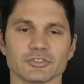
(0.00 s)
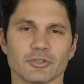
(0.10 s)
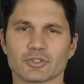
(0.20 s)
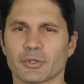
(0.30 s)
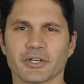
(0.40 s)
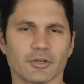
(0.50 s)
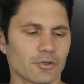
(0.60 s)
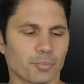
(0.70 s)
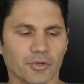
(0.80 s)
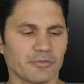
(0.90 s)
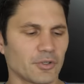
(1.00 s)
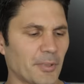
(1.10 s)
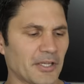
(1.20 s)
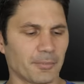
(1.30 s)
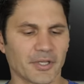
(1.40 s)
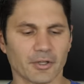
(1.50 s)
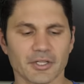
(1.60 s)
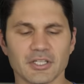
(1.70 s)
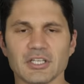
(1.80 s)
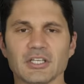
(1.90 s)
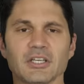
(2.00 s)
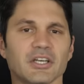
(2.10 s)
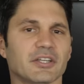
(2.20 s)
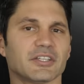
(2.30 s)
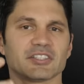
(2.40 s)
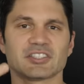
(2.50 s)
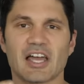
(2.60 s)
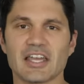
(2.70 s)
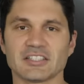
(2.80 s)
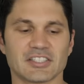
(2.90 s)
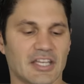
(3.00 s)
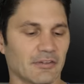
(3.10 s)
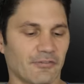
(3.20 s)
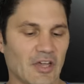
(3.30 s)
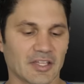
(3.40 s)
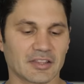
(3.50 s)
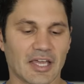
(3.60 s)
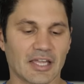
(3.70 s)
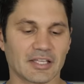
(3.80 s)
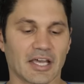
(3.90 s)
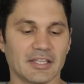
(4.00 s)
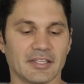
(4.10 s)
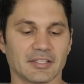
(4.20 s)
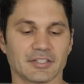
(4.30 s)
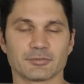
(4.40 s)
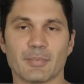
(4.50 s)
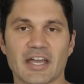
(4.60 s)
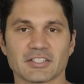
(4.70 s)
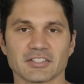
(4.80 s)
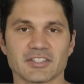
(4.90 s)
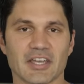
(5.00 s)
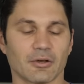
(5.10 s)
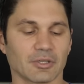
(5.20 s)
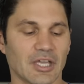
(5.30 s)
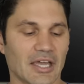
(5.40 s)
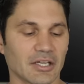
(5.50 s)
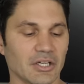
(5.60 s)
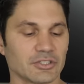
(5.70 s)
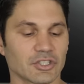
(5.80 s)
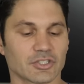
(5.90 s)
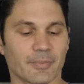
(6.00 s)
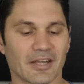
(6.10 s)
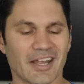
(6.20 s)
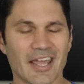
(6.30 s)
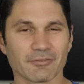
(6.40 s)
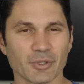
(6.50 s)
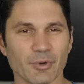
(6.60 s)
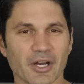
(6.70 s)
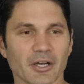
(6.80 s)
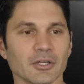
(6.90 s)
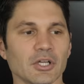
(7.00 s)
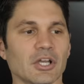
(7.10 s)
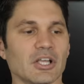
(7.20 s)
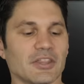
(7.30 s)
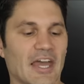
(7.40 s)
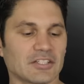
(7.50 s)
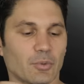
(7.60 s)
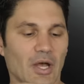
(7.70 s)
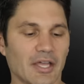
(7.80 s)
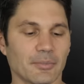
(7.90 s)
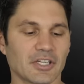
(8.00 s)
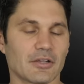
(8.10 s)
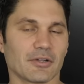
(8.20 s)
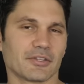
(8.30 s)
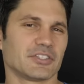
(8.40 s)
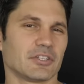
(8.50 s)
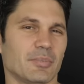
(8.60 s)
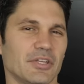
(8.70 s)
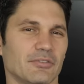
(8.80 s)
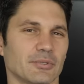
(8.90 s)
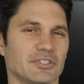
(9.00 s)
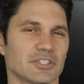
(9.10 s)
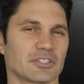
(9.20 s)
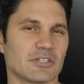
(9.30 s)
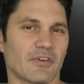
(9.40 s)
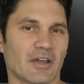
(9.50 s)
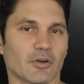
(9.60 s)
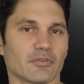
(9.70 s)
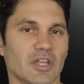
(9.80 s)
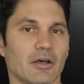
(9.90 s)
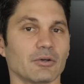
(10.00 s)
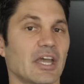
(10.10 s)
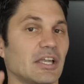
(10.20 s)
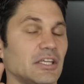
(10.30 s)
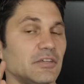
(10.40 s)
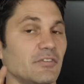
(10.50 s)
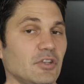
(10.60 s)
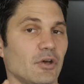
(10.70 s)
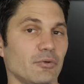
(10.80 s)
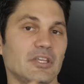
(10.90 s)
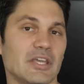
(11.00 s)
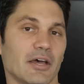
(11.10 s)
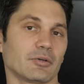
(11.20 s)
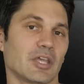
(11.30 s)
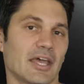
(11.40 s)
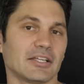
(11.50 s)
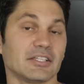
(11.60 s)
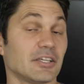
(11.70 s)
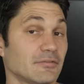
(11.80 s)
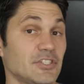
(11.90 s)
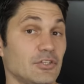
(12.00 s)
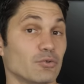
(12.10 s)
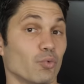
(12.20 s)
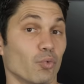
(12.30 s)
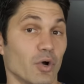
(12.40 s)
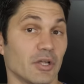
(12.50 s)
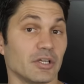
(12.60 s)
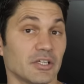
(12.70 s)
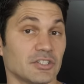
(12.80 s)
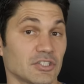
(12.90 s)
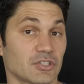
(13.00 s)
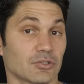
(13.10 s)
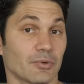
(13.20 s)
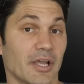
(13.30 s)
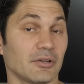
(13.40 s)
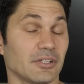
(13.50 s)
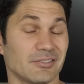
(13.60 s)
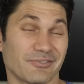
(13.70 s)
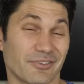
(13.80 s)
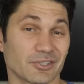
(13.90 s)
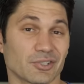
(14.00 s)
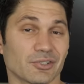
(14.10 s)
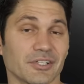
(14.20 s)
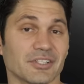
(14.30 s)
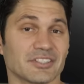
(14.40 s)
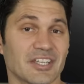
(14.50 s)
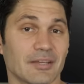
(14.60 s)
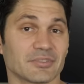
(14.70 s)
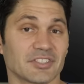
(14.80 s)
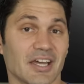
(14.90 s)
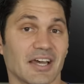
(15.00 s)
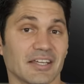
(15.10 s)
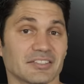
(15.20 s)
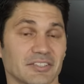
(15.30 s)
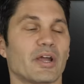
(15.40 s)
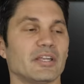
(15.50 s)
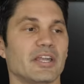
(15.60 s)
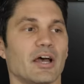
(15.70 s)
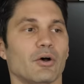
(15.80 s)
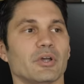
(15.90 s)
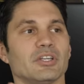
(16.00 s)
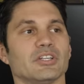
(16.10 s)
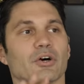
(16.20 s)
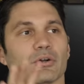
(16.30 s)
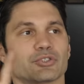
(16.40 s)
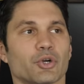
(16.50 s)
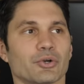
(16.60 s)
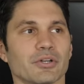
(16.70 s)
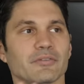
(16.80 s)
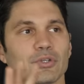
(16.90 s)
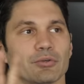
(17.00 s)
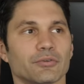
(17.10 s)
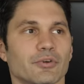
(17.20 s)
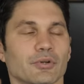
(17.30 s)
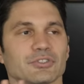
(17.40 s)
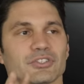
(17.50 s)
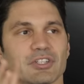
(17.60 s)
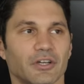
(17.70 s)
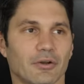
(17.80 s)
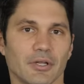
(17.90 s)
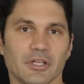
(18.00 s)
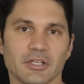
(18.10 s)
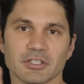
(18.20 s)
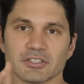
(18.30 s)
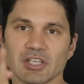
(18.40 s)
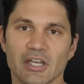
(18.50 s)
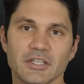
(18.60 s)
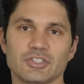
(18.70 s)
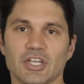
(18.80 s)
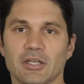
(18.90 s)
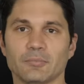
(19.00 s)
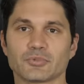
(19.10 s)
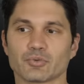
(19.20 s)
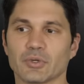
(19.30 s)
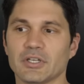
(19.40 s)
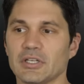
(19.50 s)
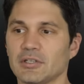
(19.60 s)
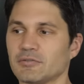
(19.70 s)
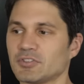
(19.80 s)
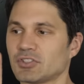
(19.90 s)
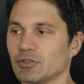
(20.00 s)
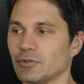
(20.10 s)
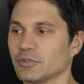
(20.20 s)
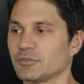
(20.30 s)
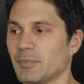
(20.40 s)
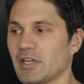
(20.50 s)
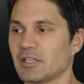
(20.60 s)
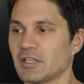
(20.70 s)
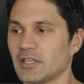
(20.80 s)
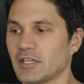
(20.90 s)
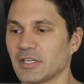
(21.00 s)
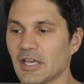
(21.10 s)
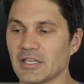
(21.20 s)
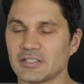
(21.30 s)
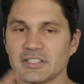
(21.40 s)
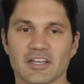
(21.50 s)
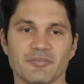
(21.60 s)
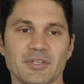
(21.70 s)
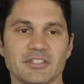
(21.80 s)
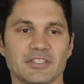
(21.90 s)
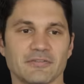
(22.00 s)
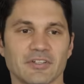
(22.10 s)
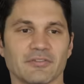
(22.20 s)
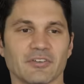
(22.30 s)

So the trigger, the proven dependability, the sights, and the fact that I think this matches the Hellcat just about everywhere. That's why I'm gonna carry the SIG P365 over the Hellcat, even though the Hellcat gives you one additional round in functionally the same size. Right now, in an alternative universe, there is a James Reeves who is making a TFB TV